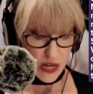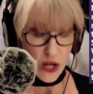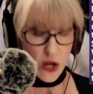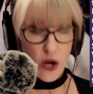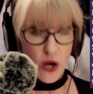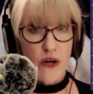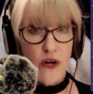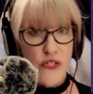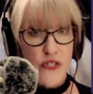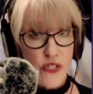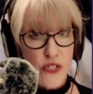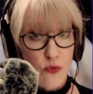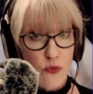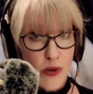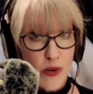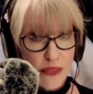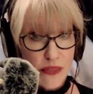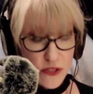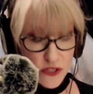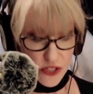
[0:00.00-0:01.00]
Ours is a
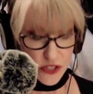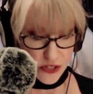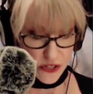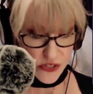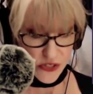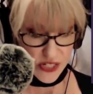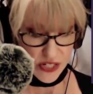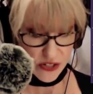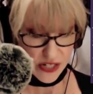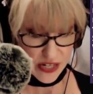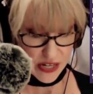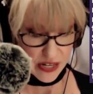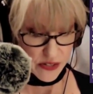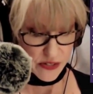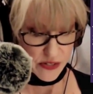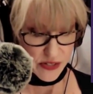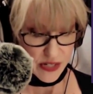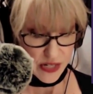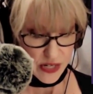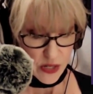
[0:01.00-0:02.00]
rather dark
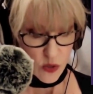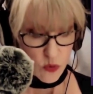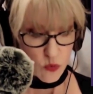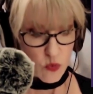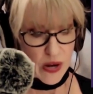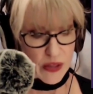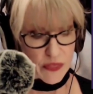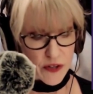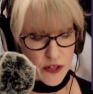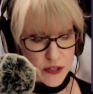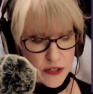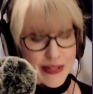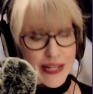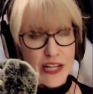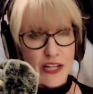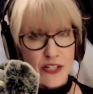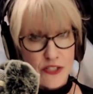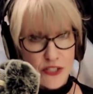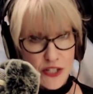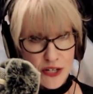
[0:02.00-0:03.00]
staircase, rather
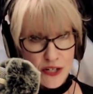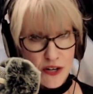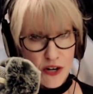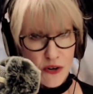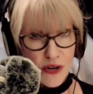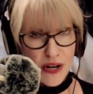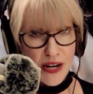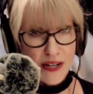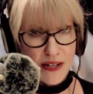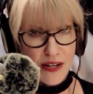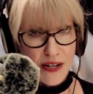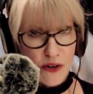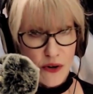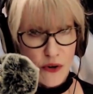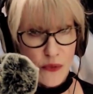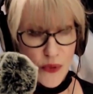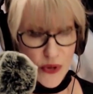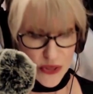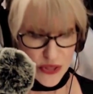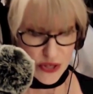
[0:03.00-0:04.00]
darker and
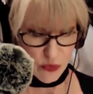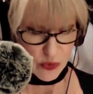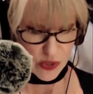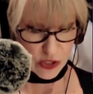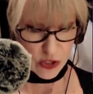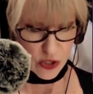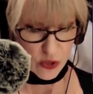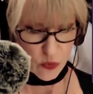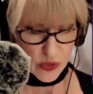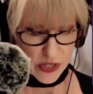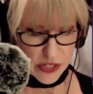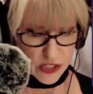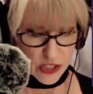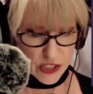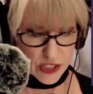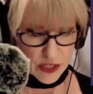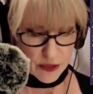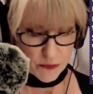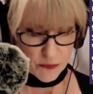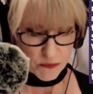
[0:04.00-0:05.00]
narrower than one could
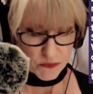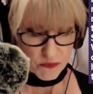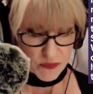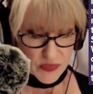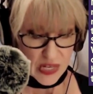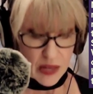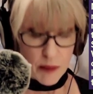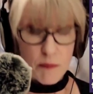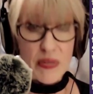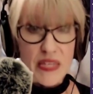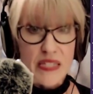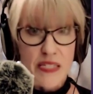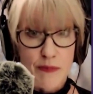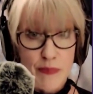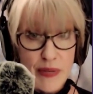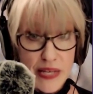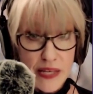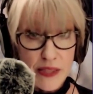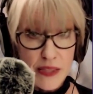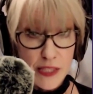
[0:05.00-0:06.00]
wish. Miss
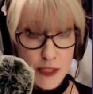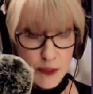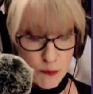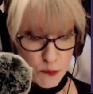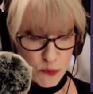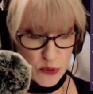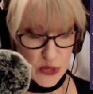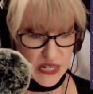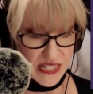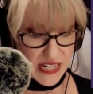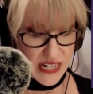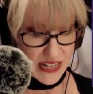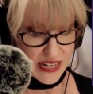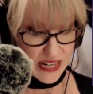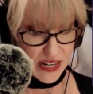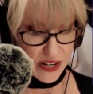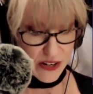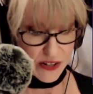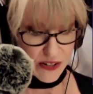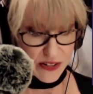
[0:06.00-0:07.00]
Smith, pray take
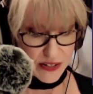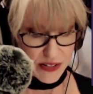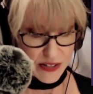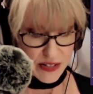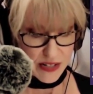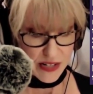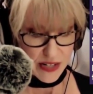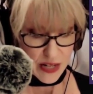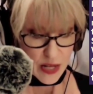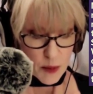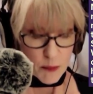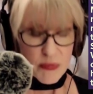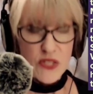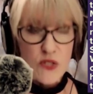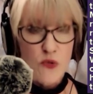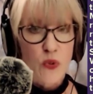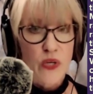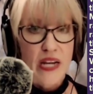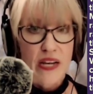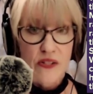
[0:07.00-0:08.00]
care. Miss
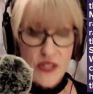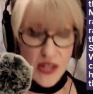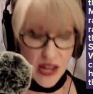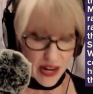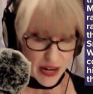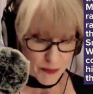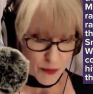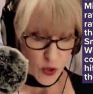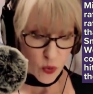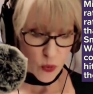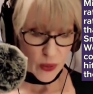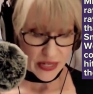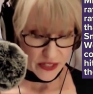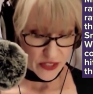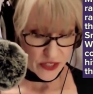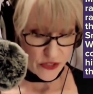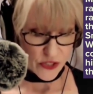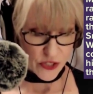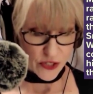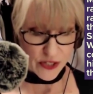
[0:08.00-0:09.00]
Woodhouse, I am quite
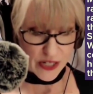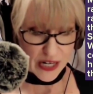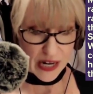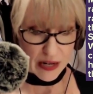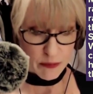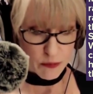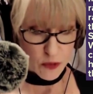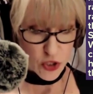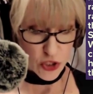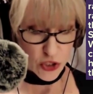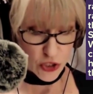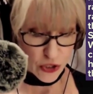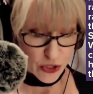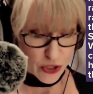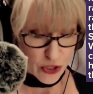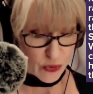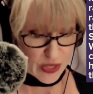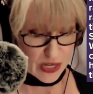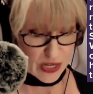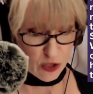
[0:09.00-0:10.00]
concerned. I am sure
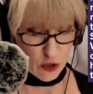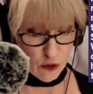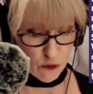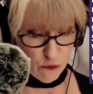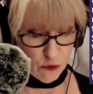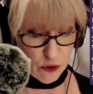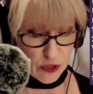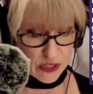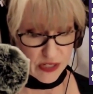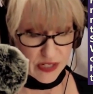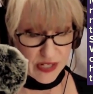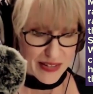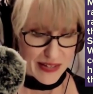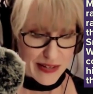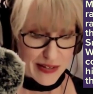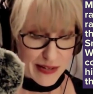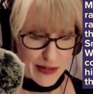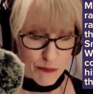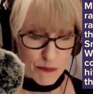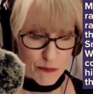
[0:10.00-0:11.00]
you hit your foot.
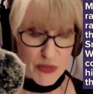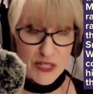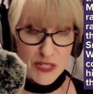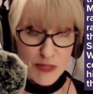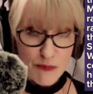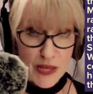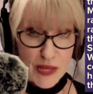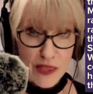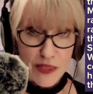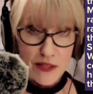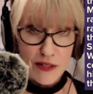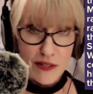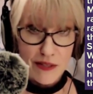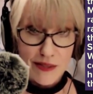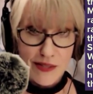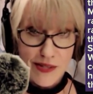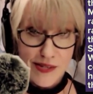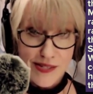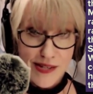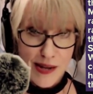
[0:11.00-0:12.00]
Miss Smith,
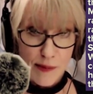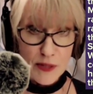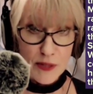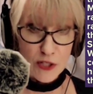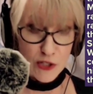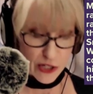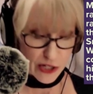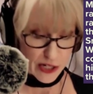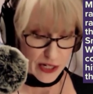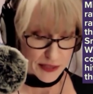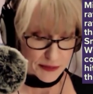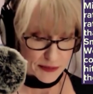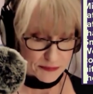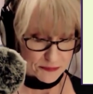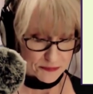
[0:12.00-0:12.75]
the step at turning.